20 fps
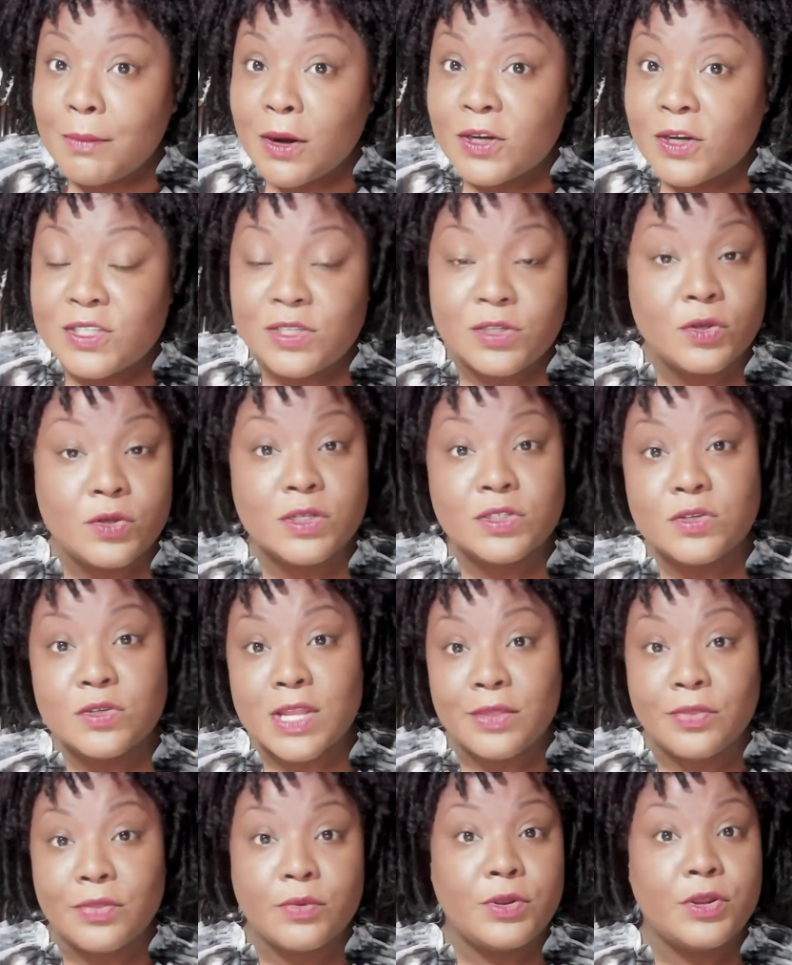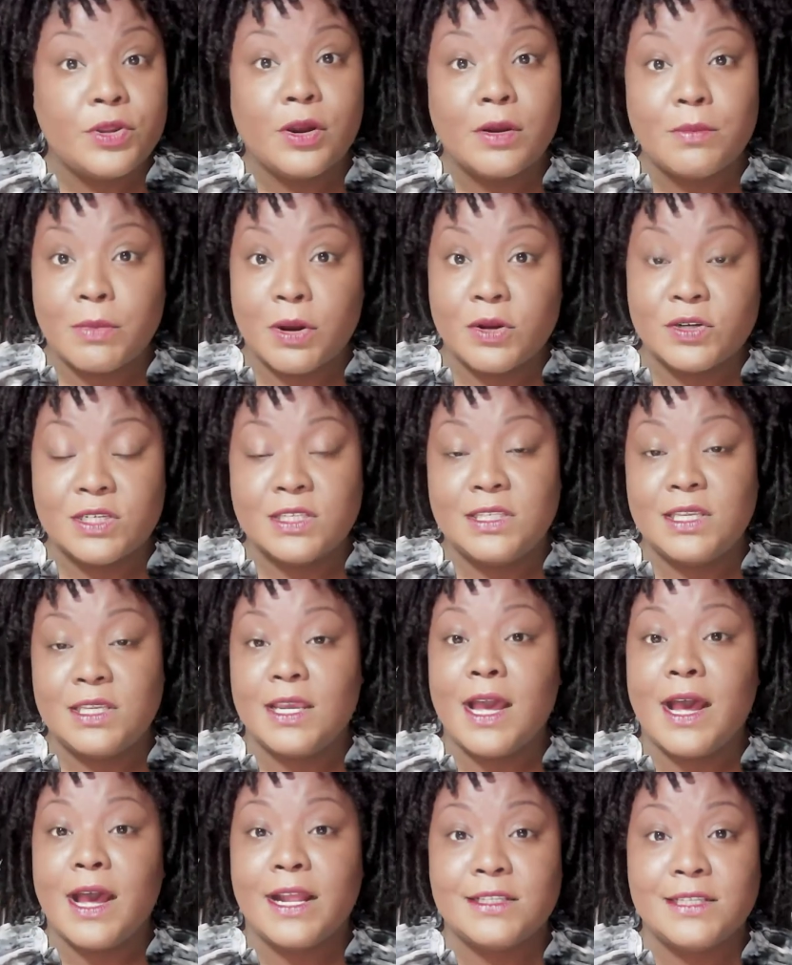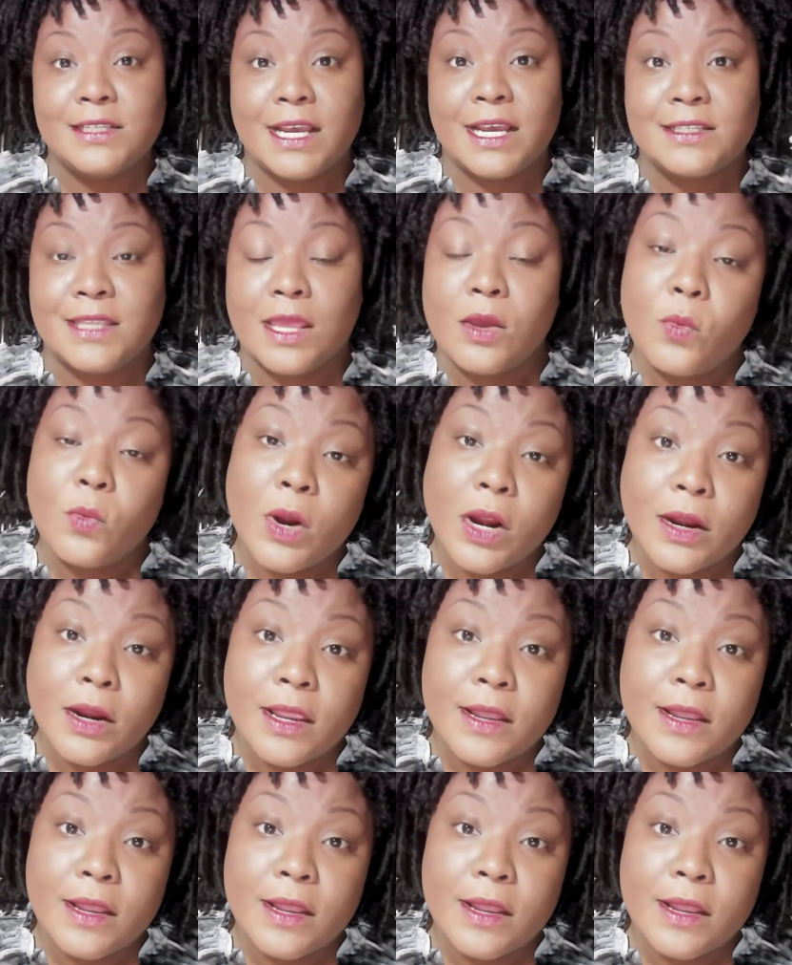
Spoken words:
You could do that through your emergency contacts at work